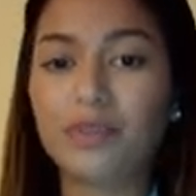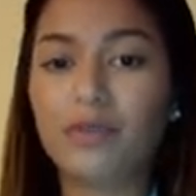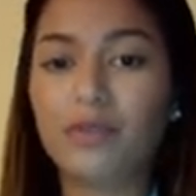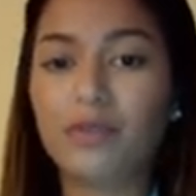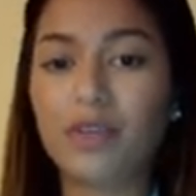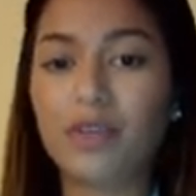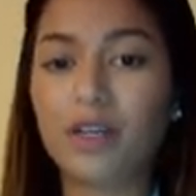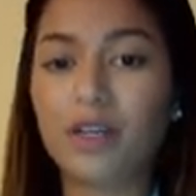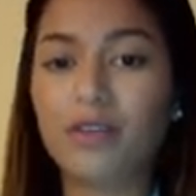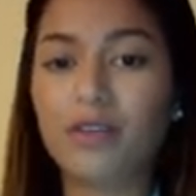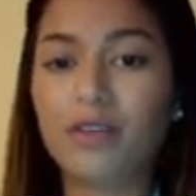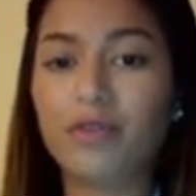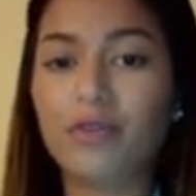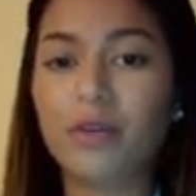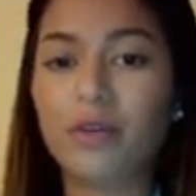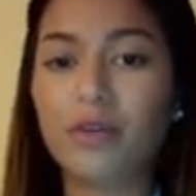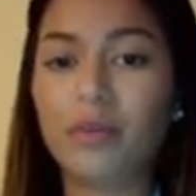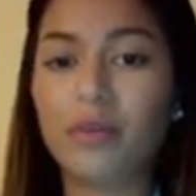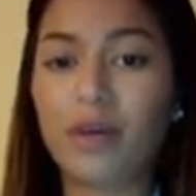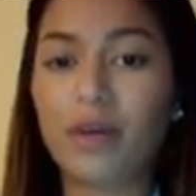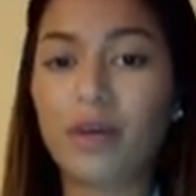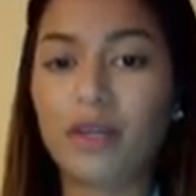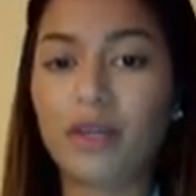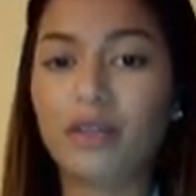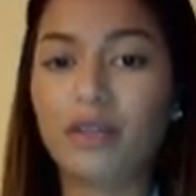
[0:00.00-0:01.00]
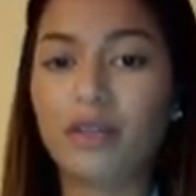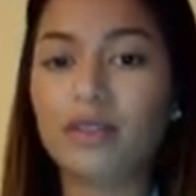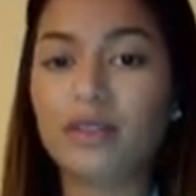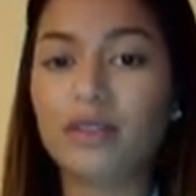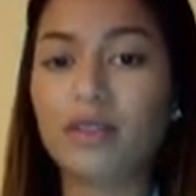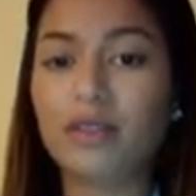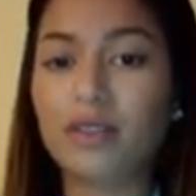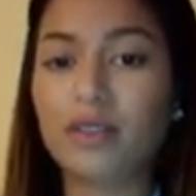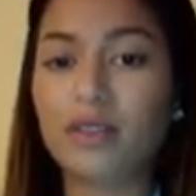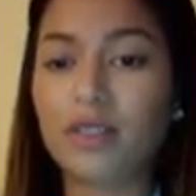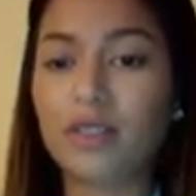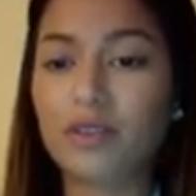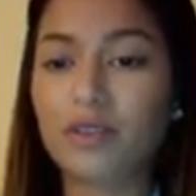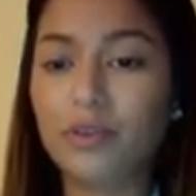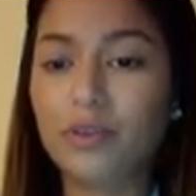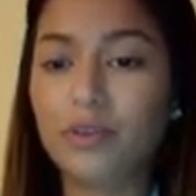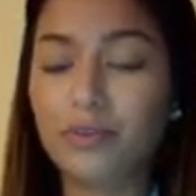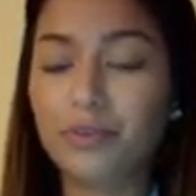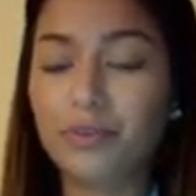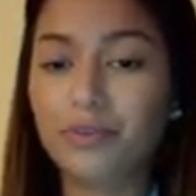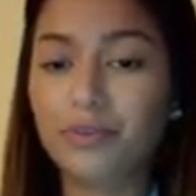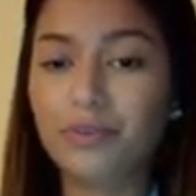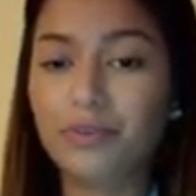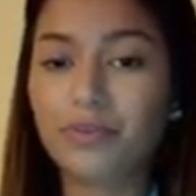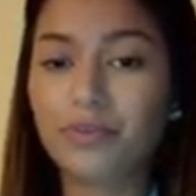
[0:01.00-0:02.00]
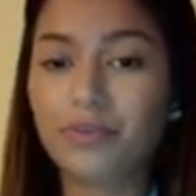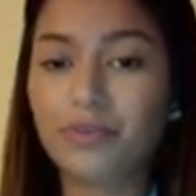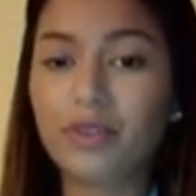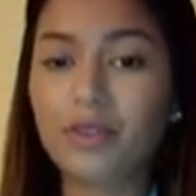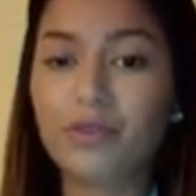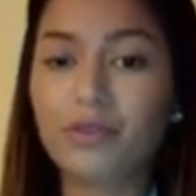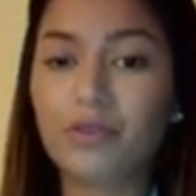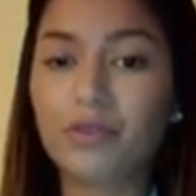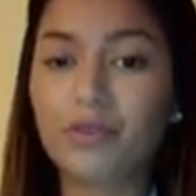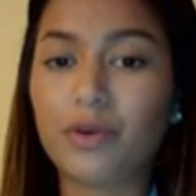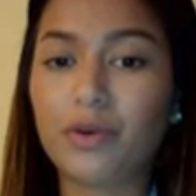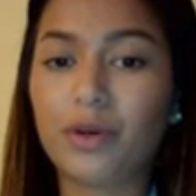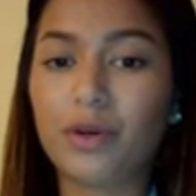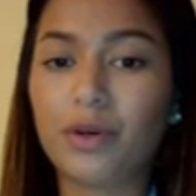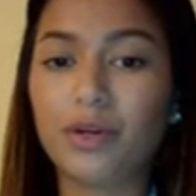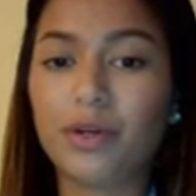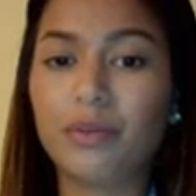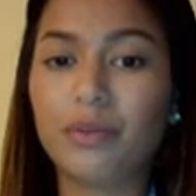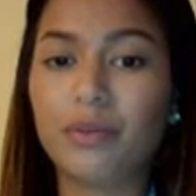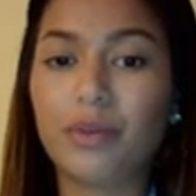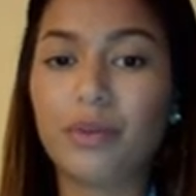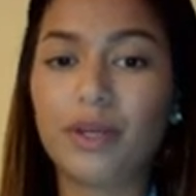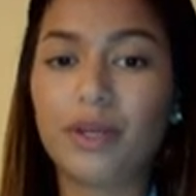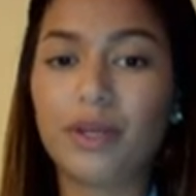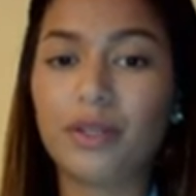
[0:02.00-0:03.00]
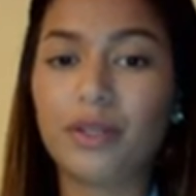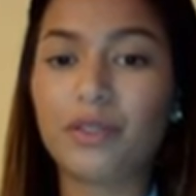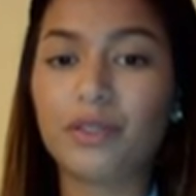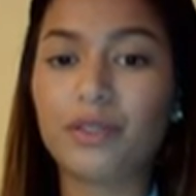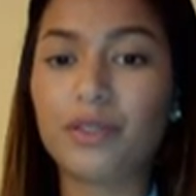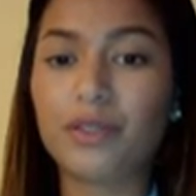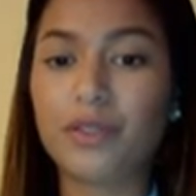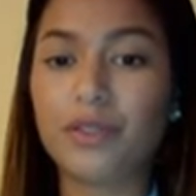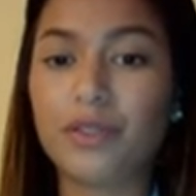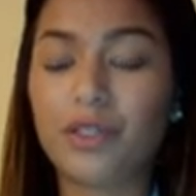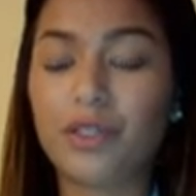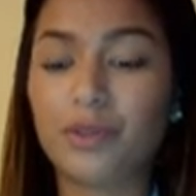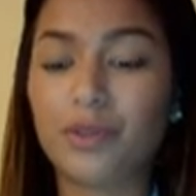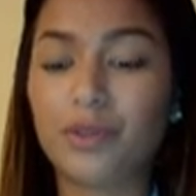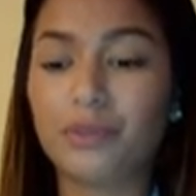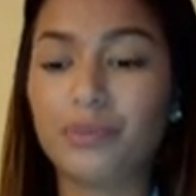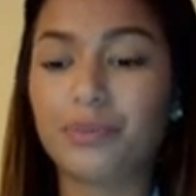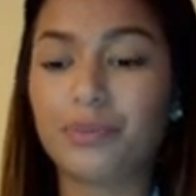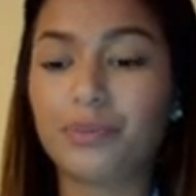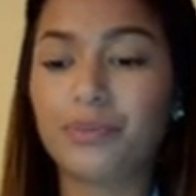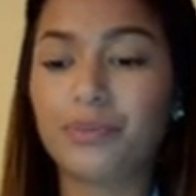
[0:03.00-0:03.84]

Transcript: 5 minus 0, 4 minus 2.